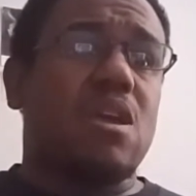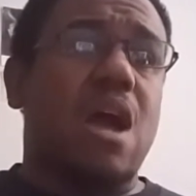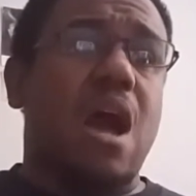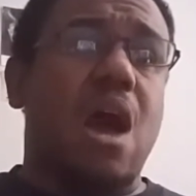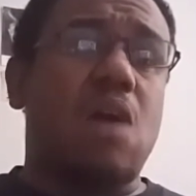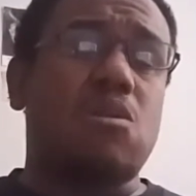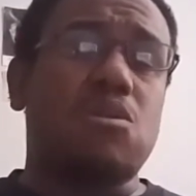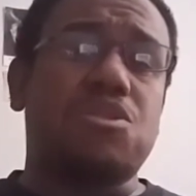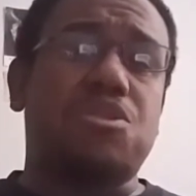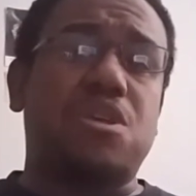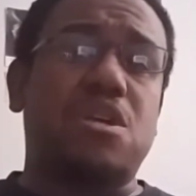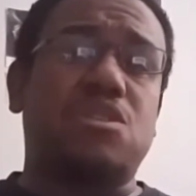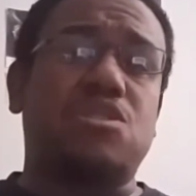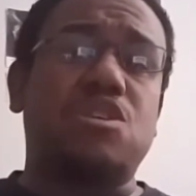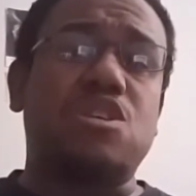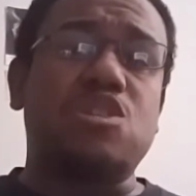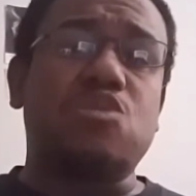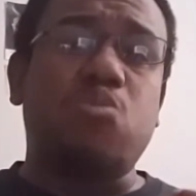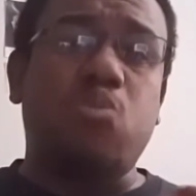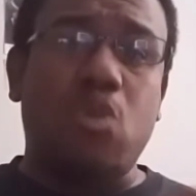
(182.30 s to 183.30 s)
I don't think
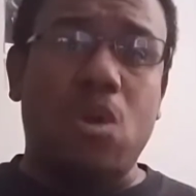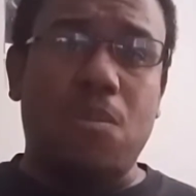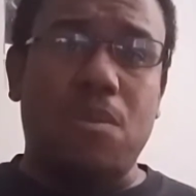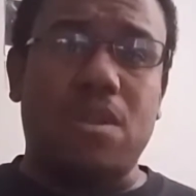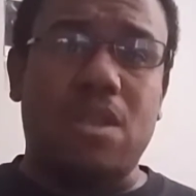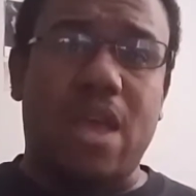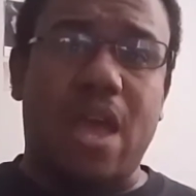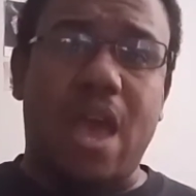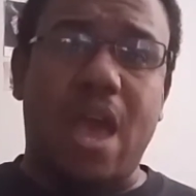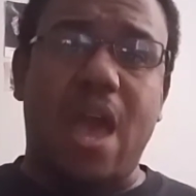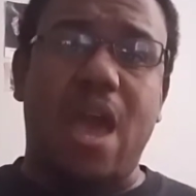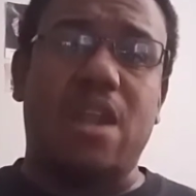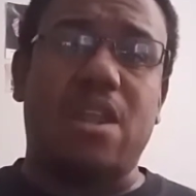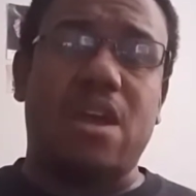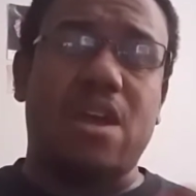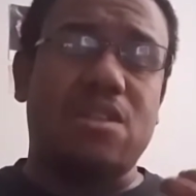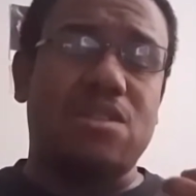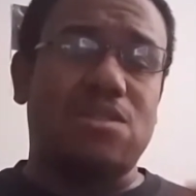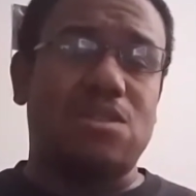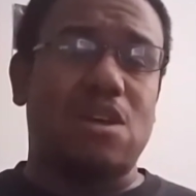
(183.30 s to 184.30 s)
these women had
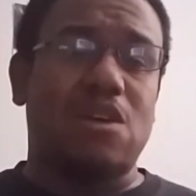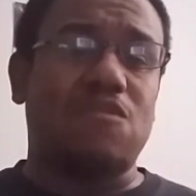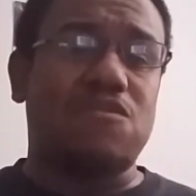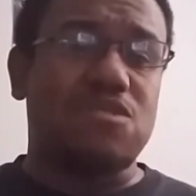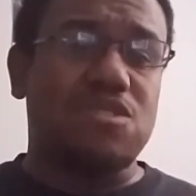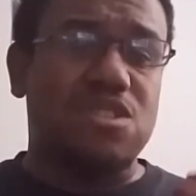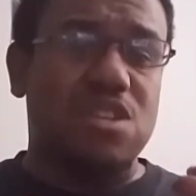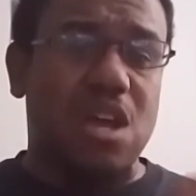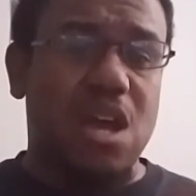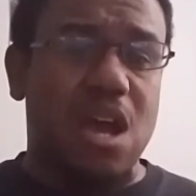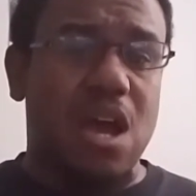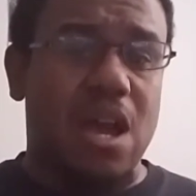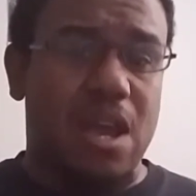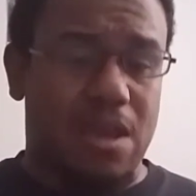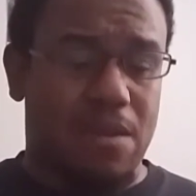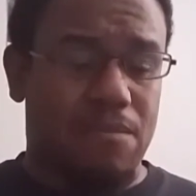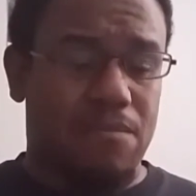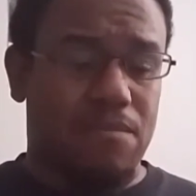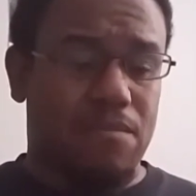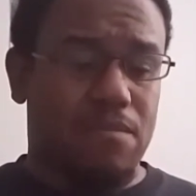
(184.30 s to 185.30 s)
enough
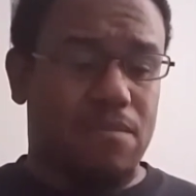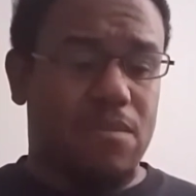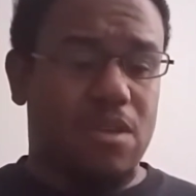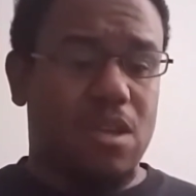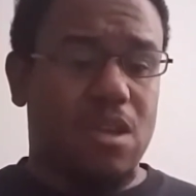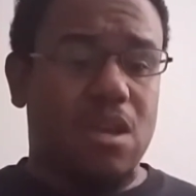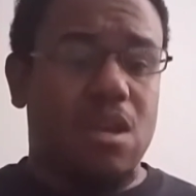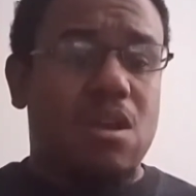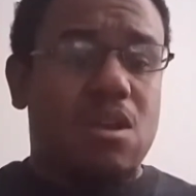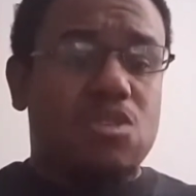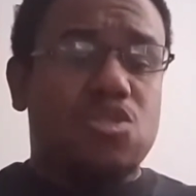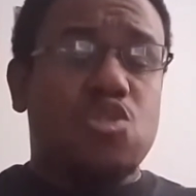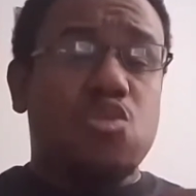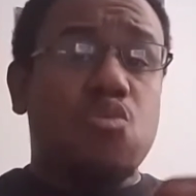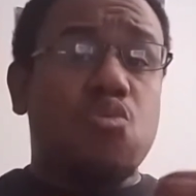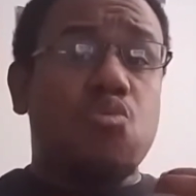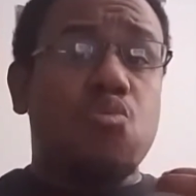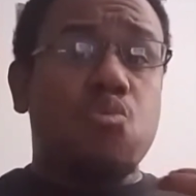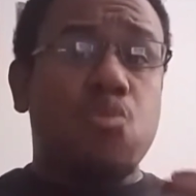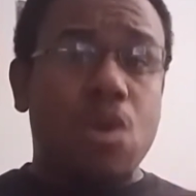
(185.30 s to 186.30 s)
time to
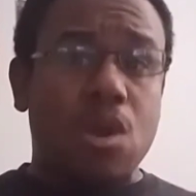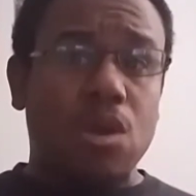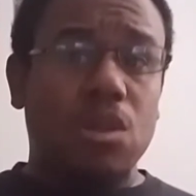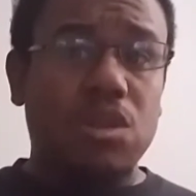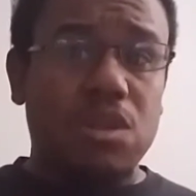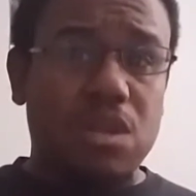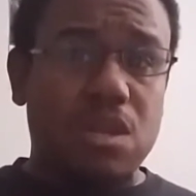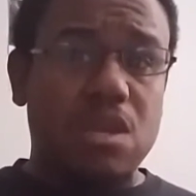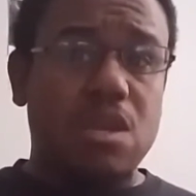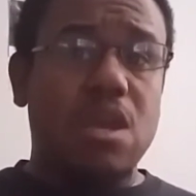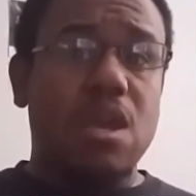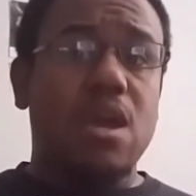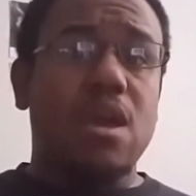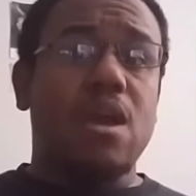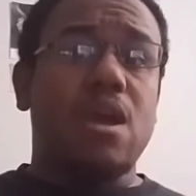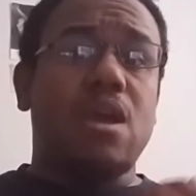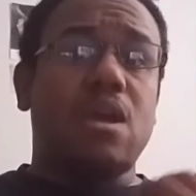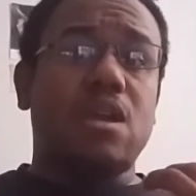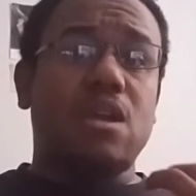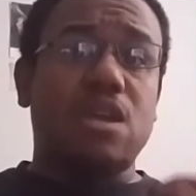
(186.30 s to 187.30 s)
really
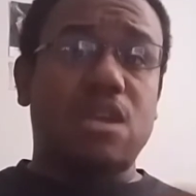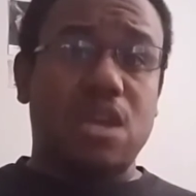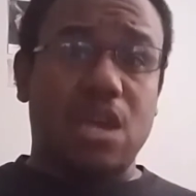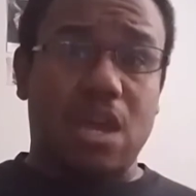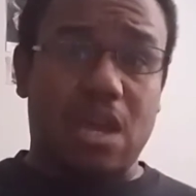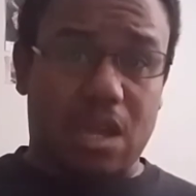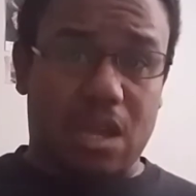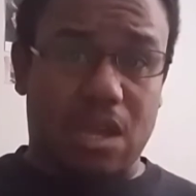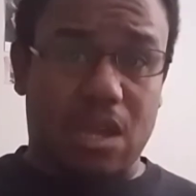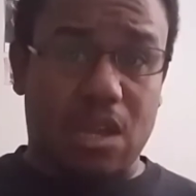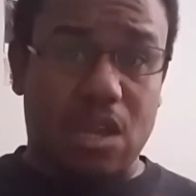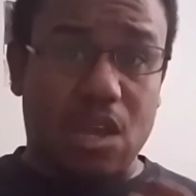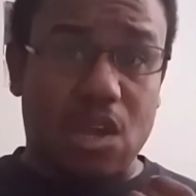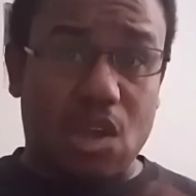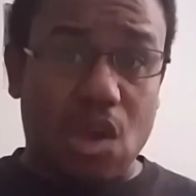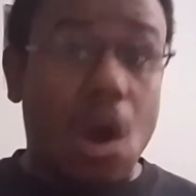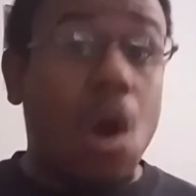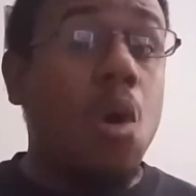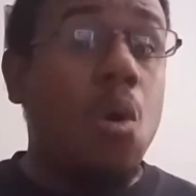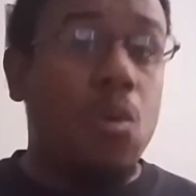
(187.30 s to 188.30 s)
get
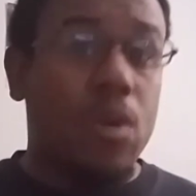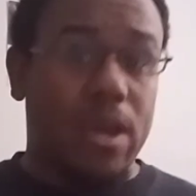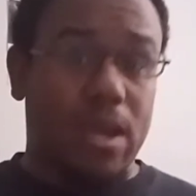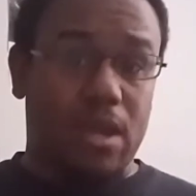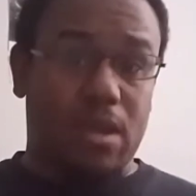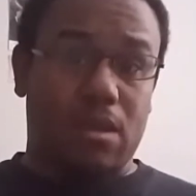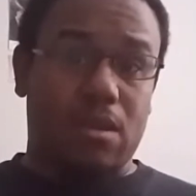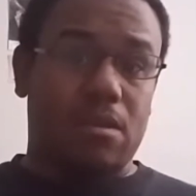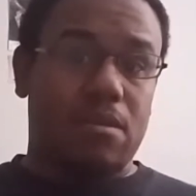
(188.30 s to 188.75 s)
going.